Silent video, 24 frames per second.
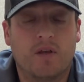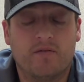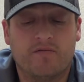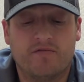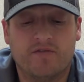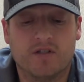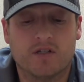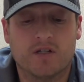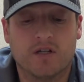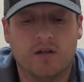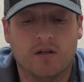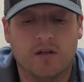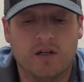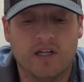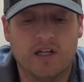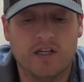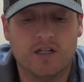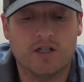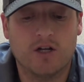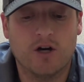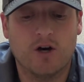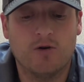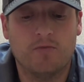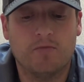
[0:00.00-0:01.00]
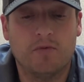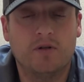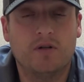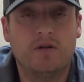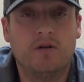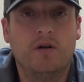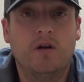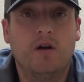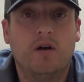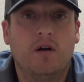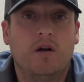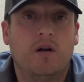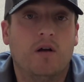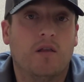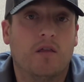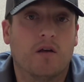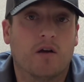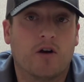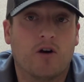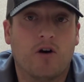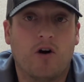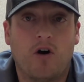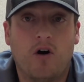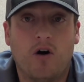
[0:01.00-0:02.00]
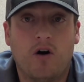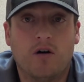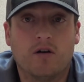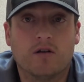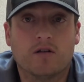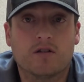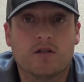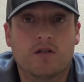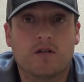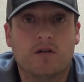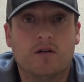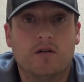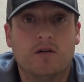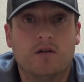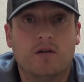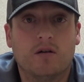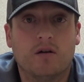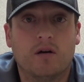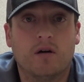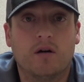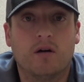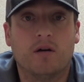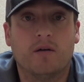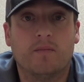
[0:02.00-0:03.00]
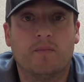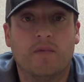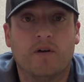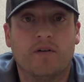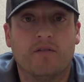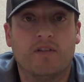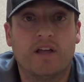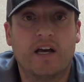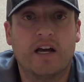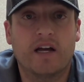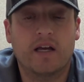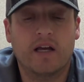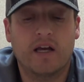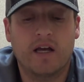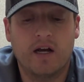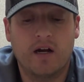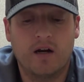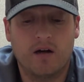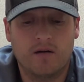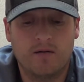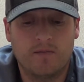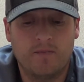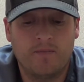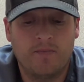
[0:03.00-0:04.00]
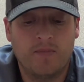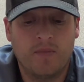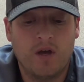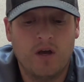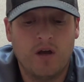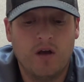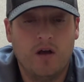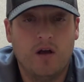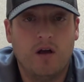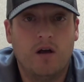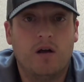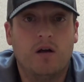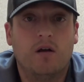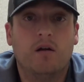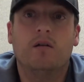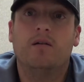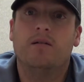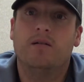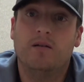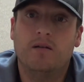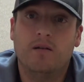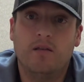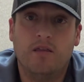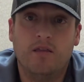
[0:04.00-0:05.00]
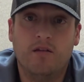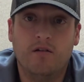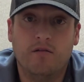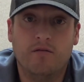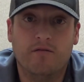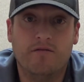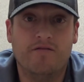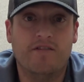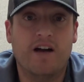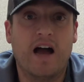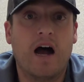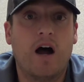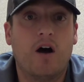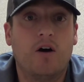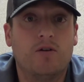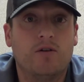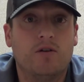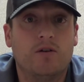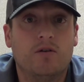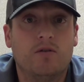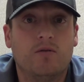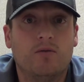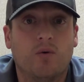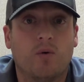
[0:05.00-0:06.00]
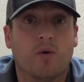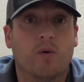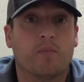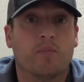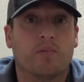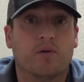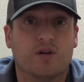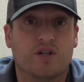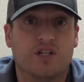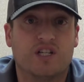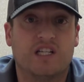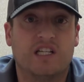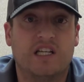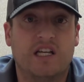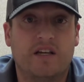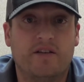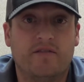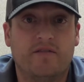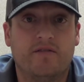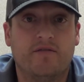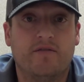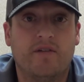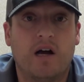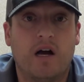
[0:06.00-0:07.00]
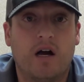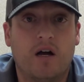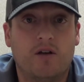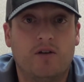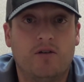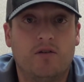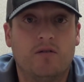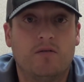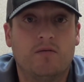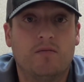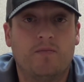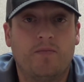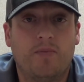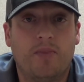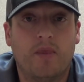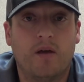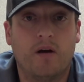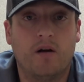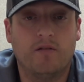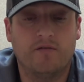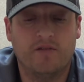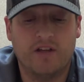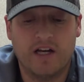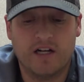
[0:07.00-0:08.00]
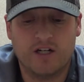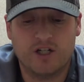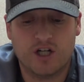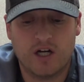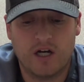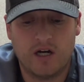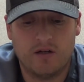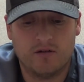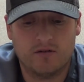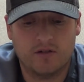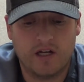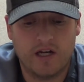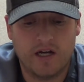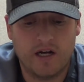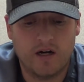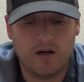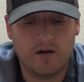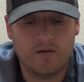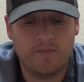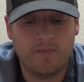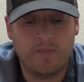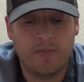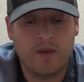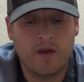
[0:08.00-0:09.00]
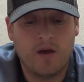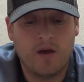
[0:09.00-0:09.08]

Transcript: facility is open, the cost of that care, the value or perceived value of that child care,